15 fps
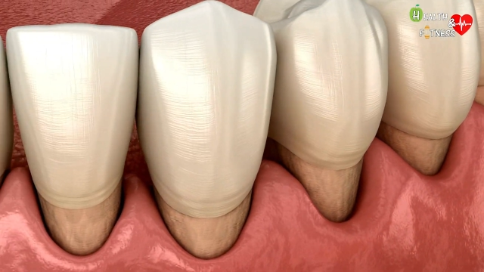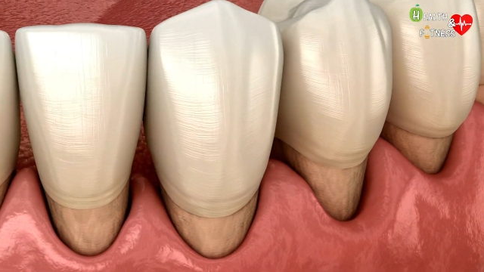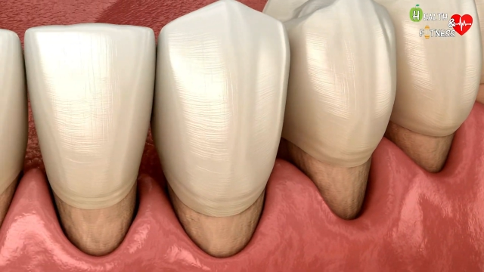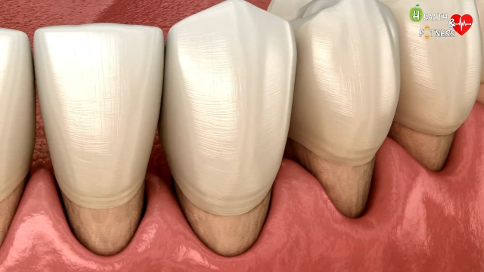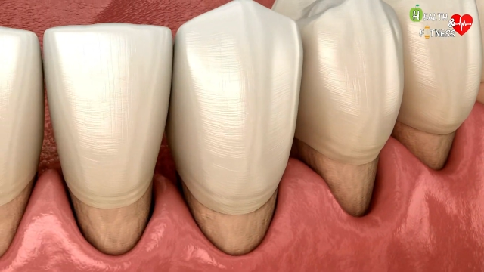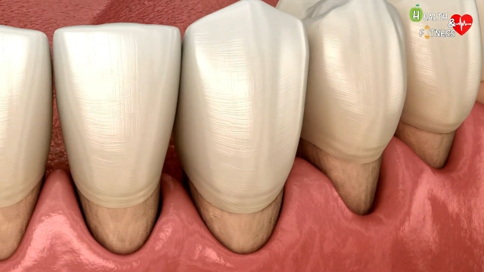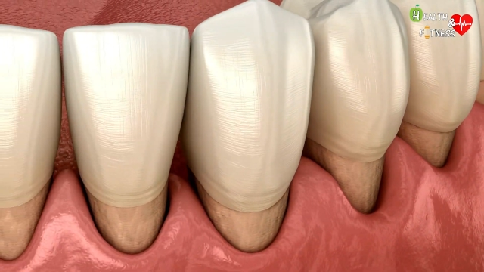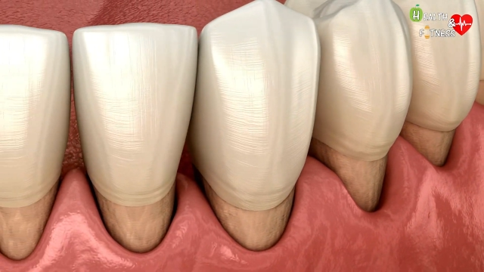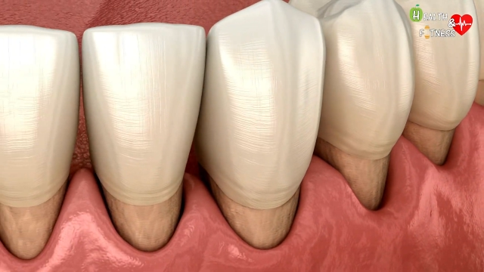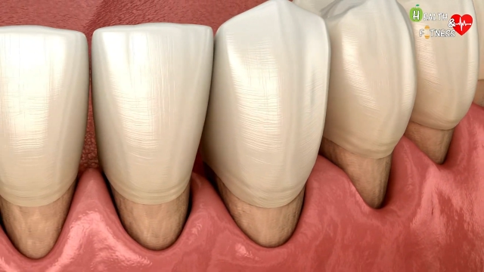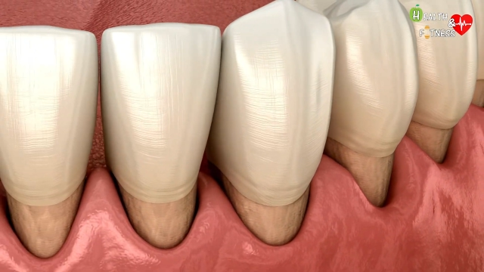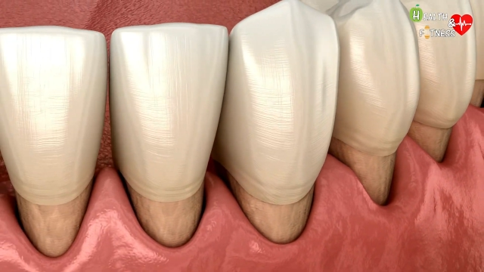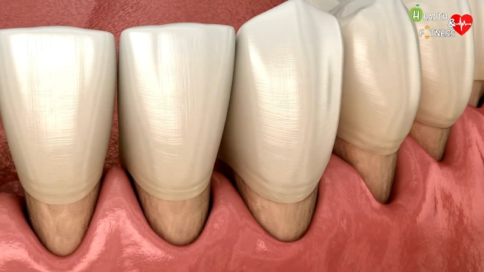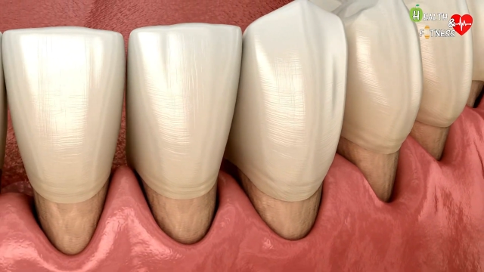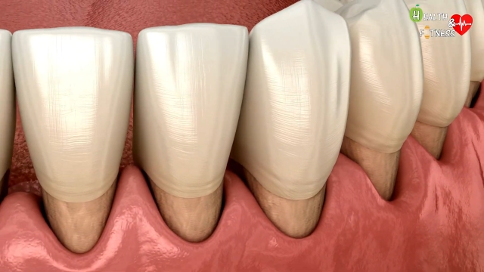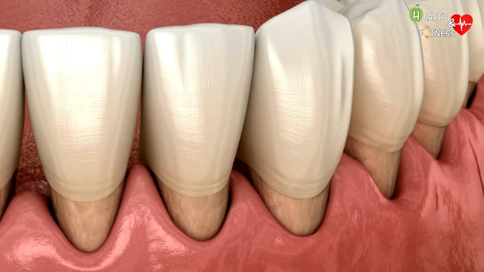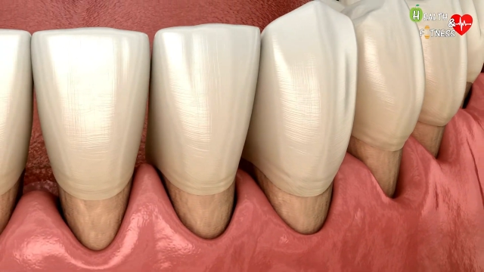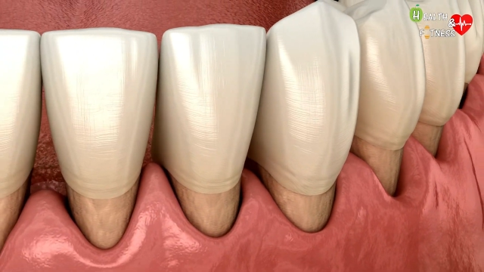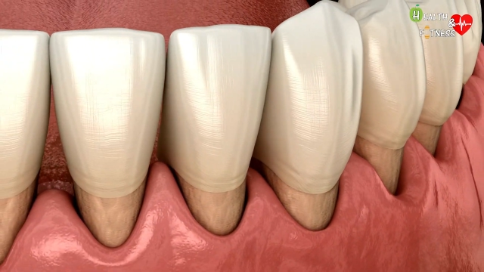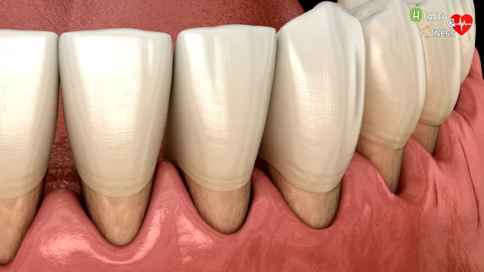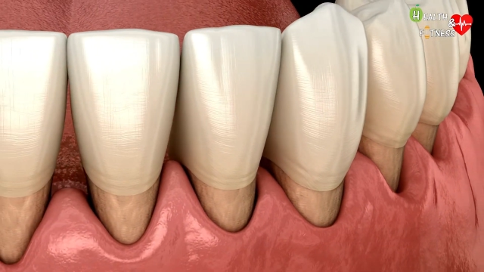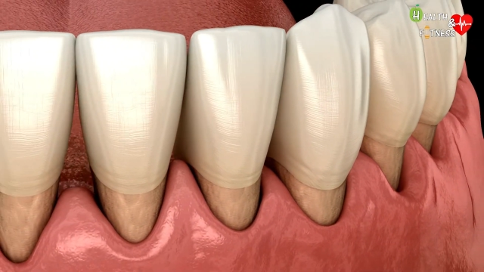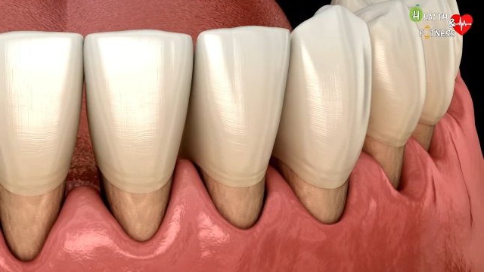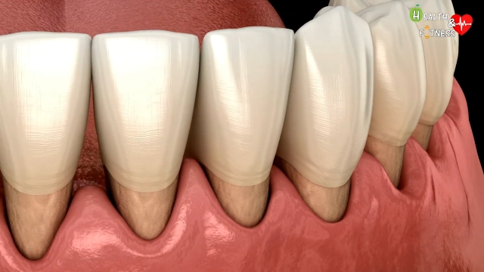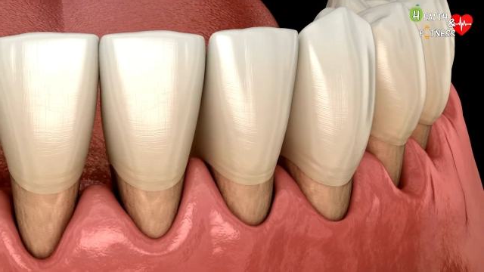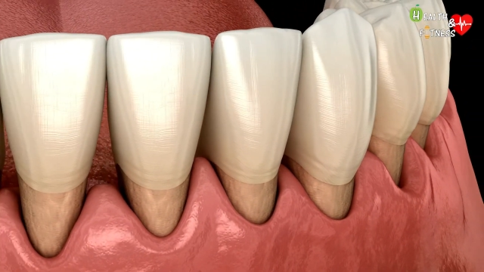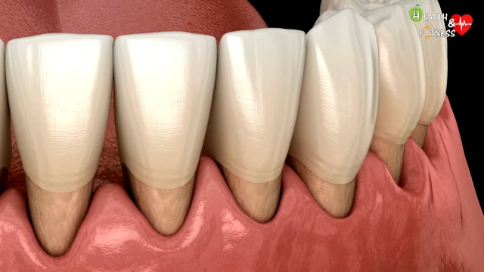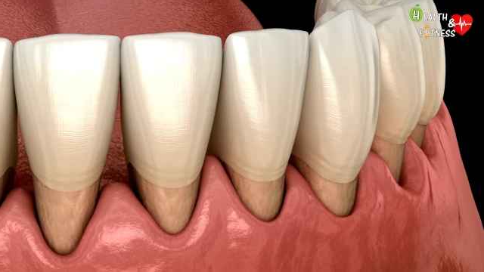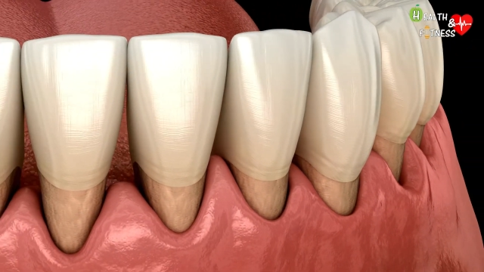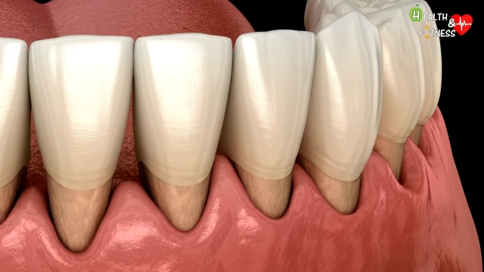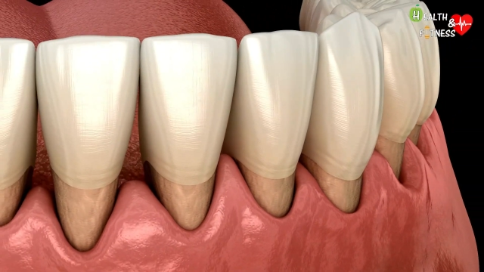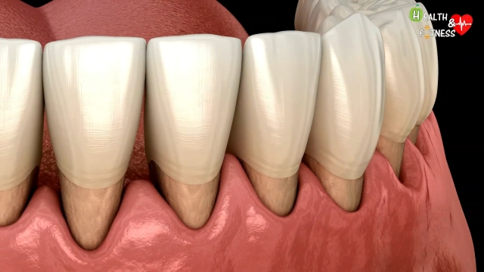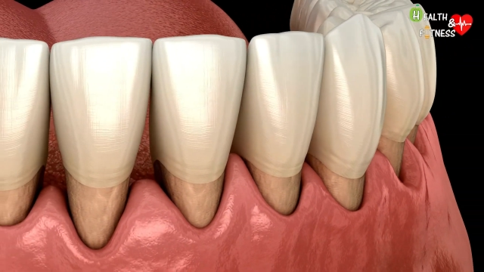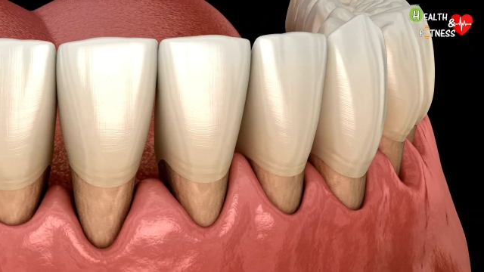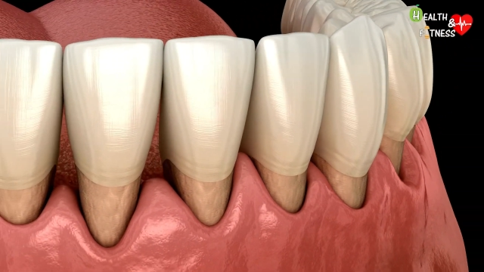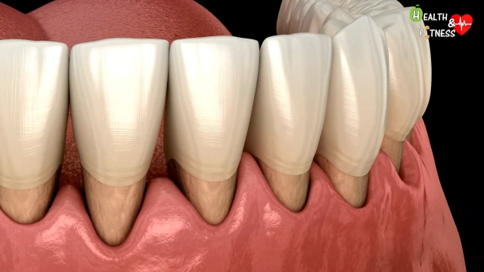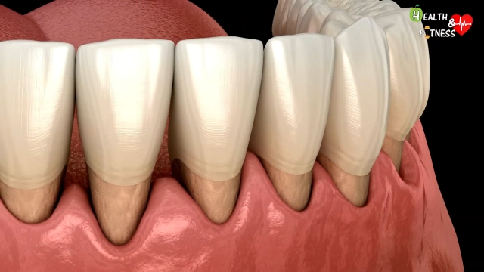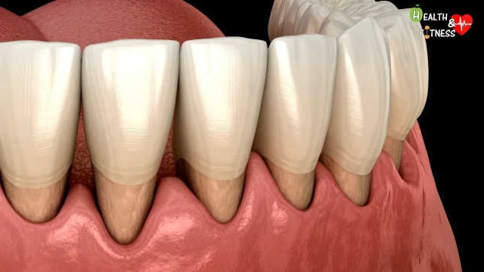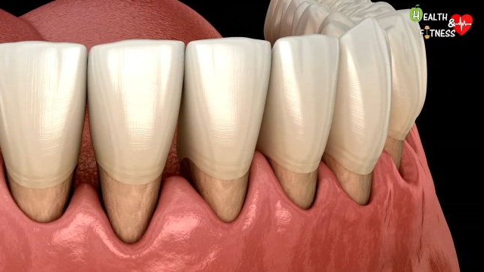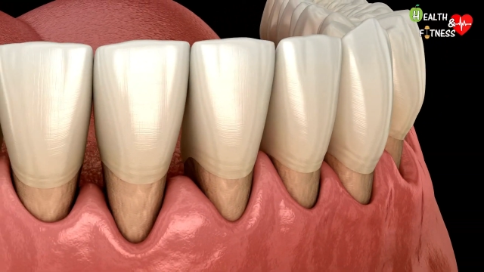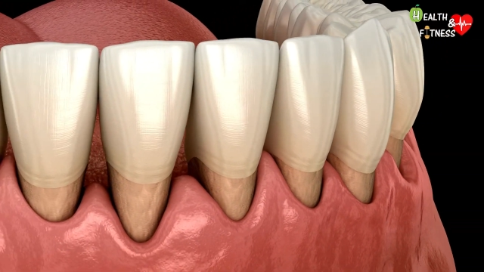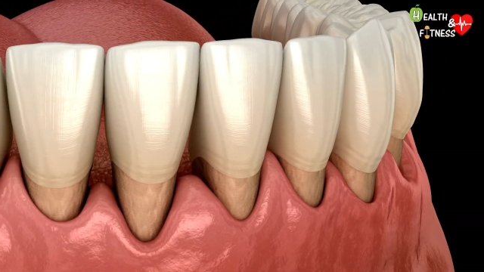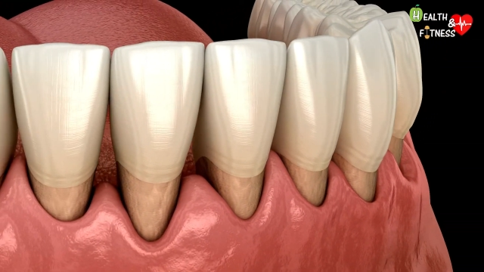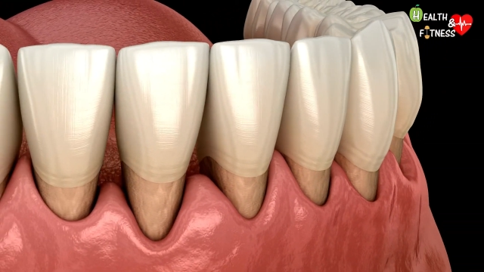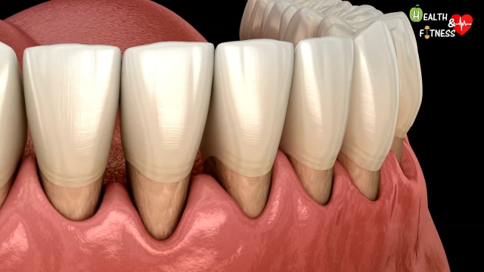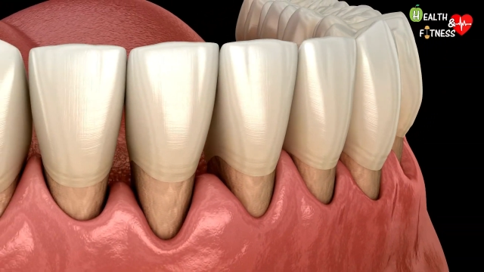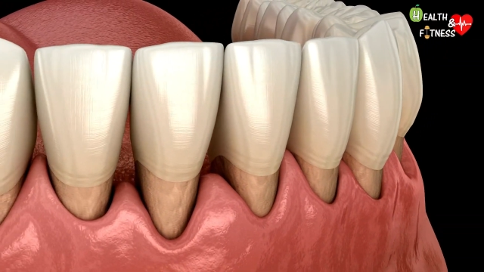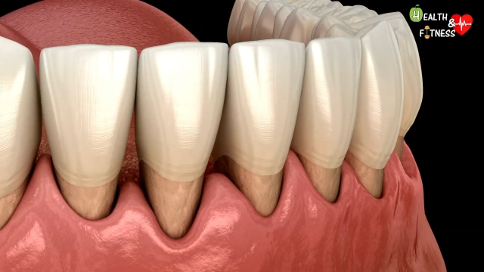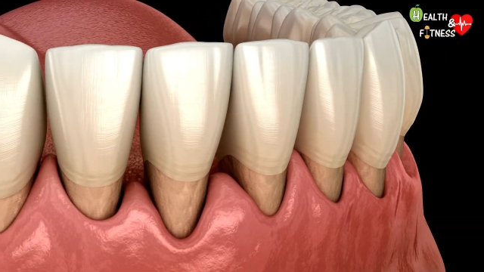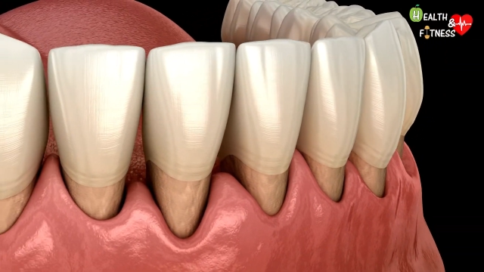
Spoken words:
(no speaker visible)